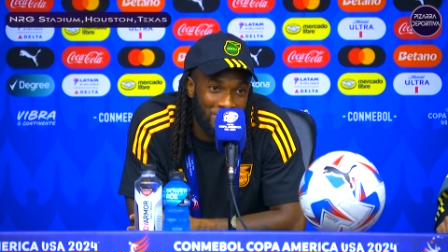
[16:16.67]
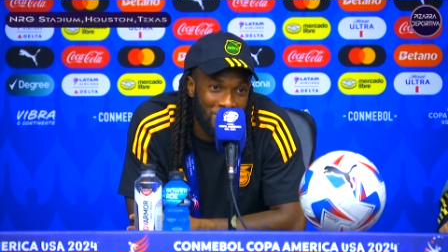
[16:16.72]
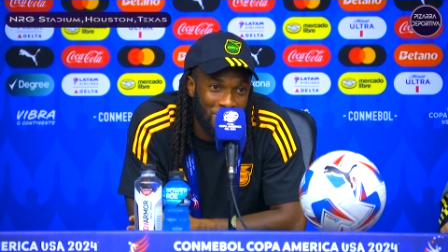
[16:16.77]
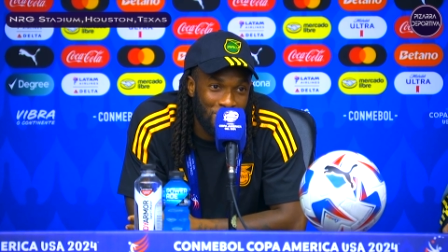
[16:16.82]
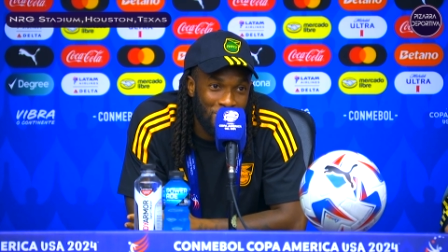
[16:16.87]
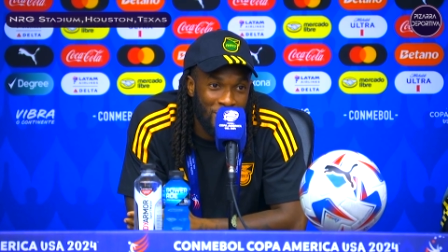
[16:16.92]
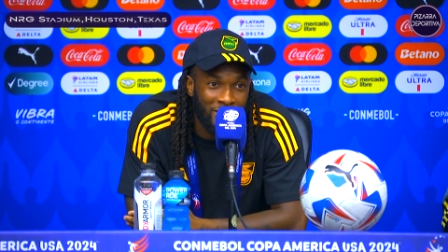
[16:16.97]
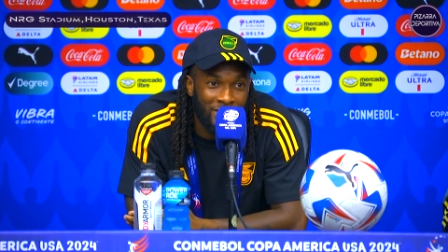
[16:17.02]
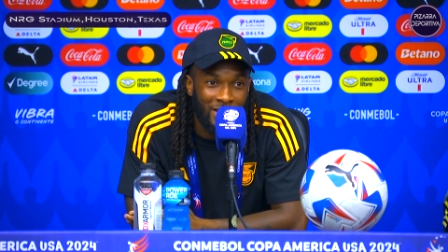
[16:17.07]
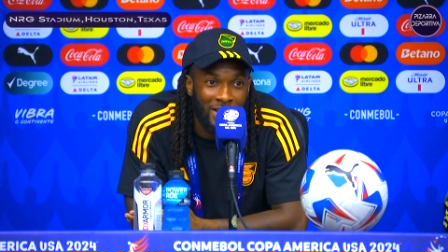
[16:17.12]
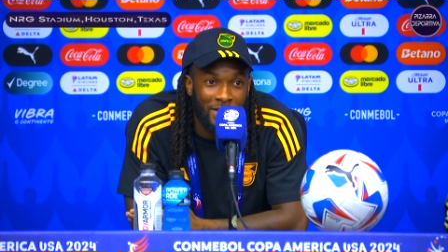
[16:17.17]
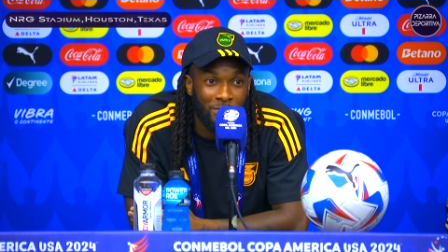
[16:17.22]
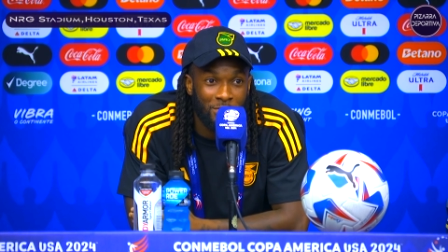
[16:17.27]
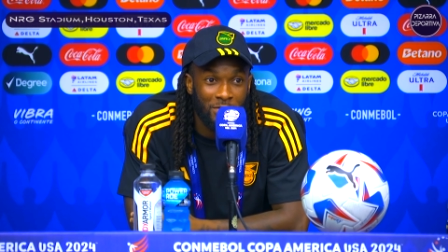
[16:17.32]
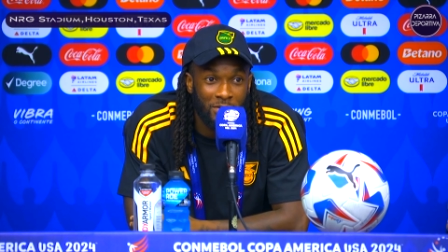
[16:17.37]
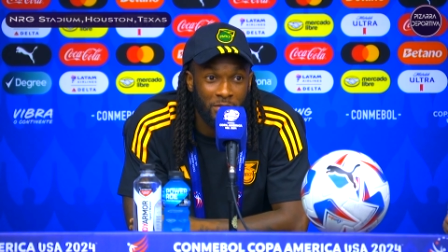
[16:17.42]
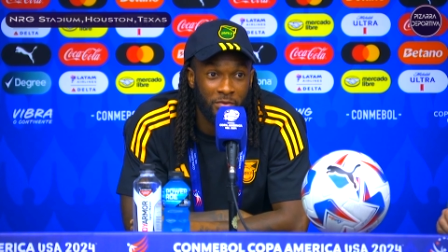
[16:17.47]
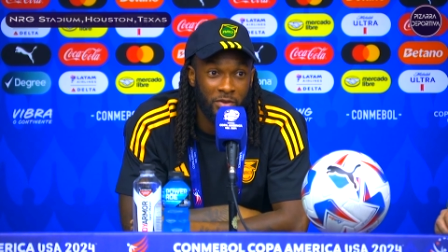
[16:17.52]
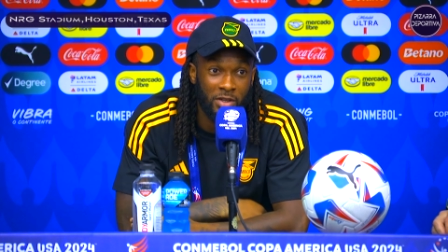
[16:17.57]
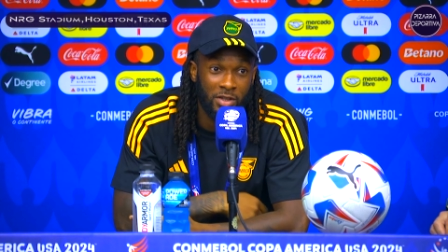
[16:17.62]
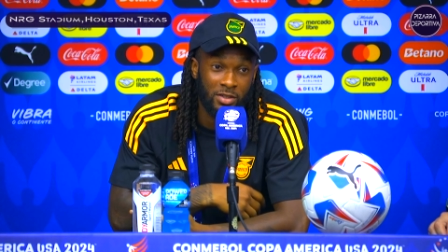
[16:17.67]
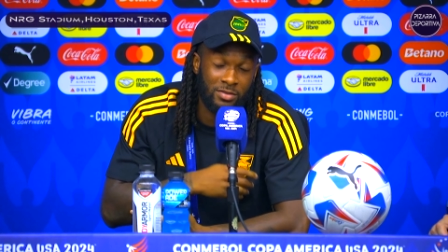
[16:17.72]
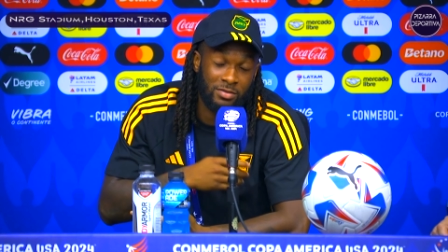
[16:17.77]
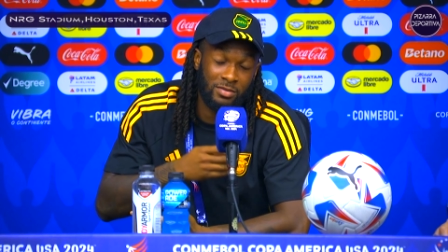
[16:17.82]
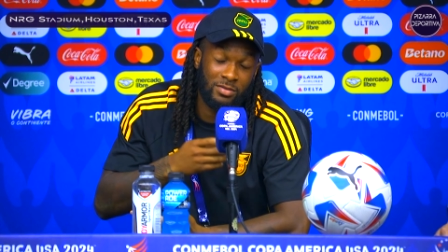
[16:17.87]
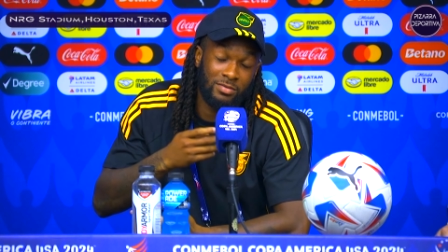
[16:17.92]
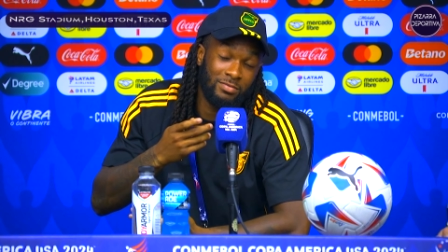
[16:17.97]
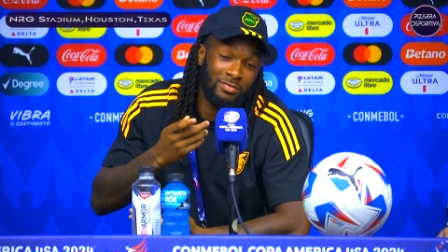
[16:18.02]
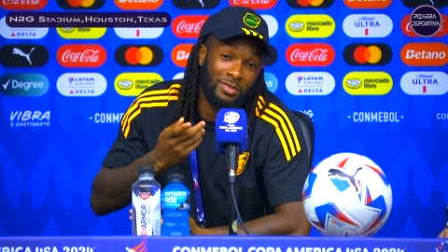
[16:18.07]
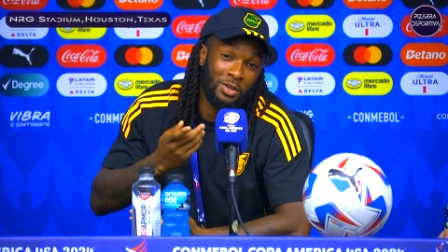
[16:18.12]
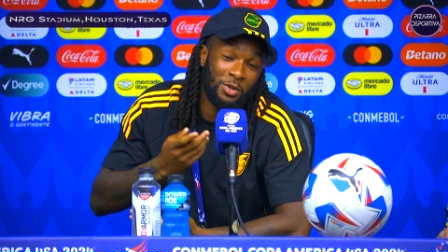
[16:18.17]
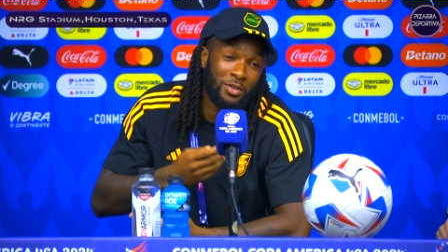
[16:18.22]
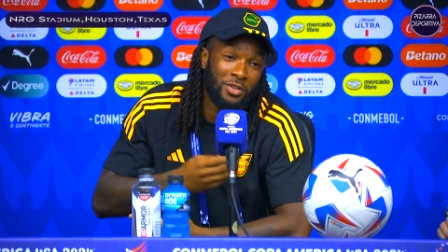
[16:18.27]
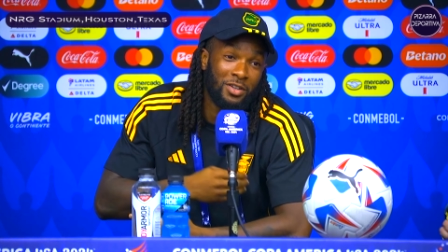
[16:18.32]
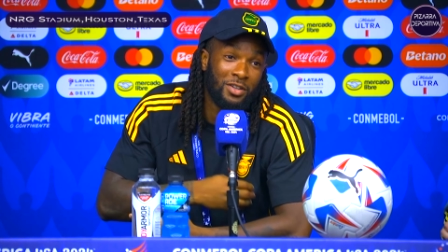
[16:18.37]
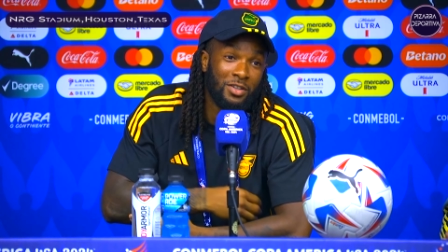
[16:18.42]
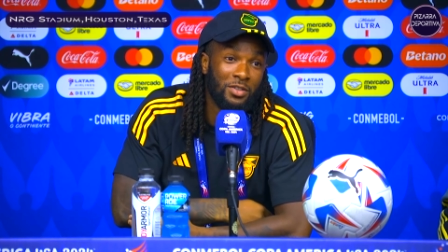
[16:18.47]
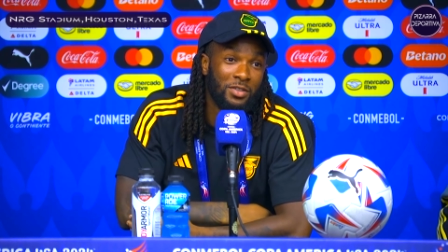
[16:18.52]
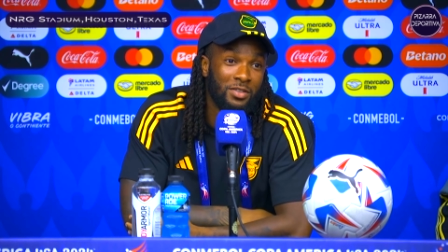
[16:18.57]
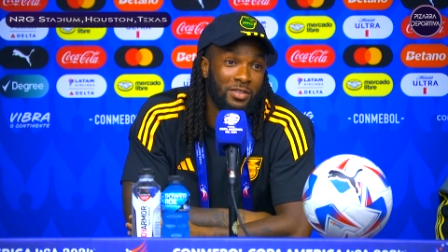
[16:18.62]
the one that everyone thinks we're going
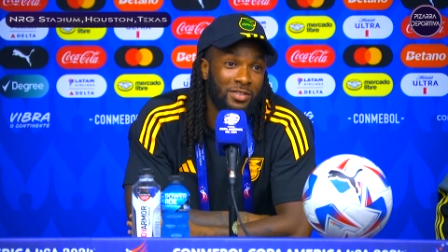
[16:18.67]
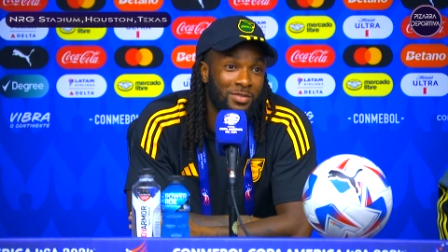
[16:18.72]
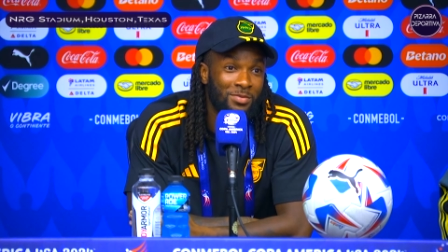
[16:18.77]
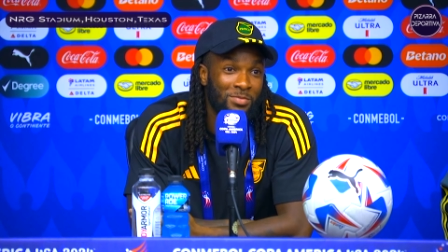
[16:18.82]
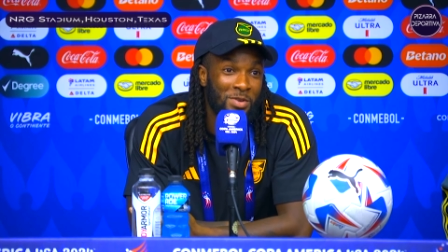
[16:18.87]
to lose.